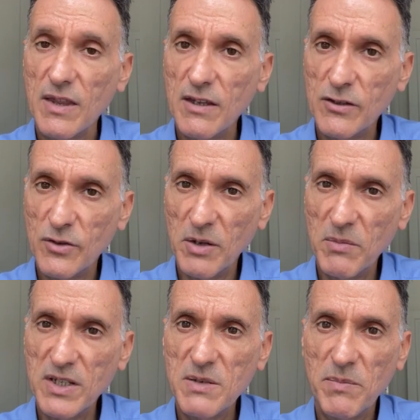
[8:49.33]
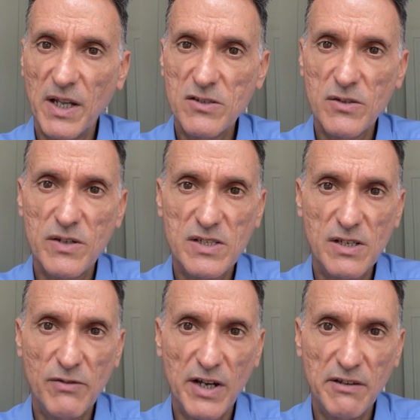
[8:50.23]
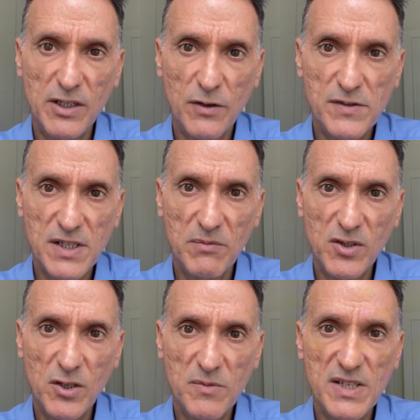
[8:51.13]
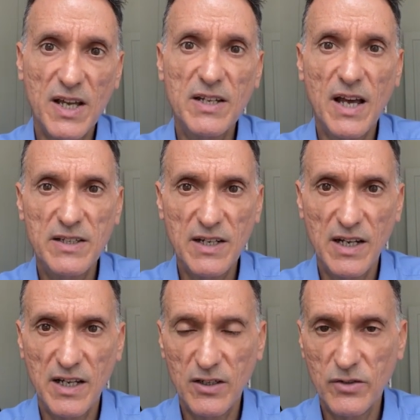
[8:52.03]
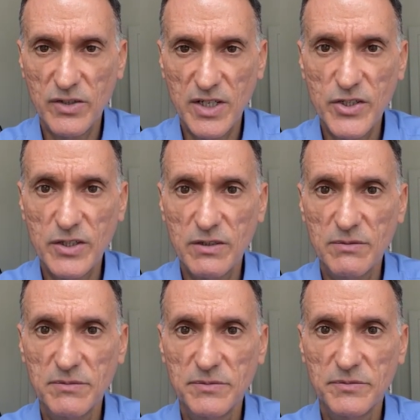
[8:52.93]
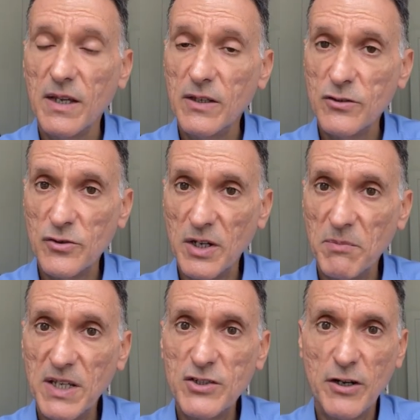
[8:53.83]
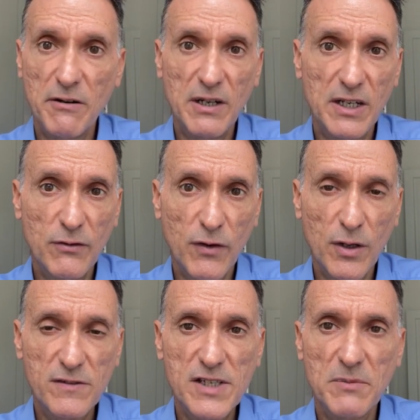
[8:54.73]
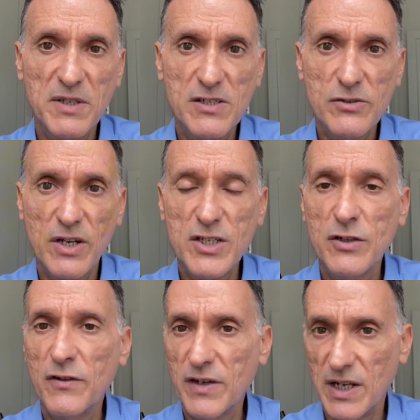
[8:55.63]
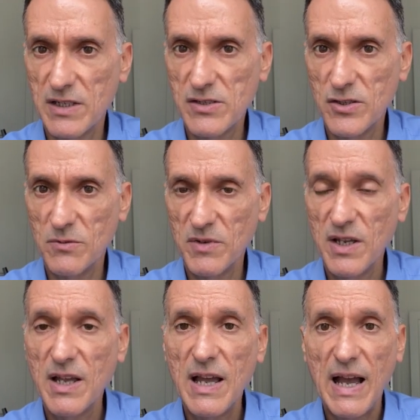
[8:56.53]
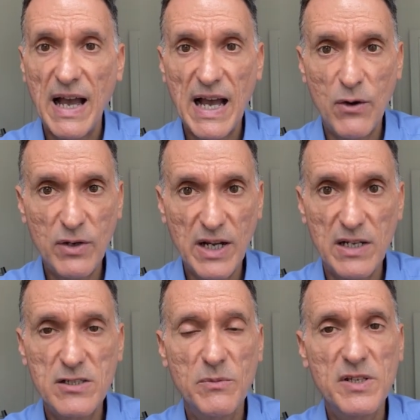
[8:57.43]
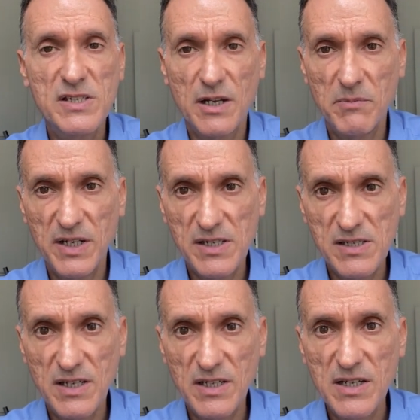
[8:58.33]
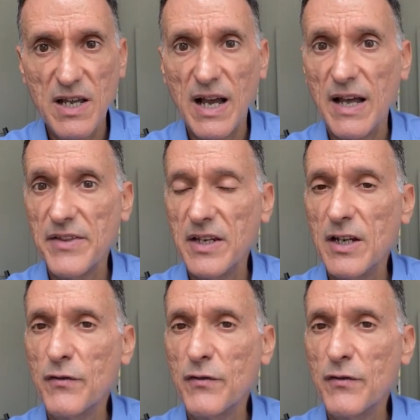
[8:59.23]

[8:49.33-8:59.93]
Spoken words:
The treatment depends on the severity of symptoms and underlying condition. Treatment generally involves administration of calcium, how calcium is administered, and the need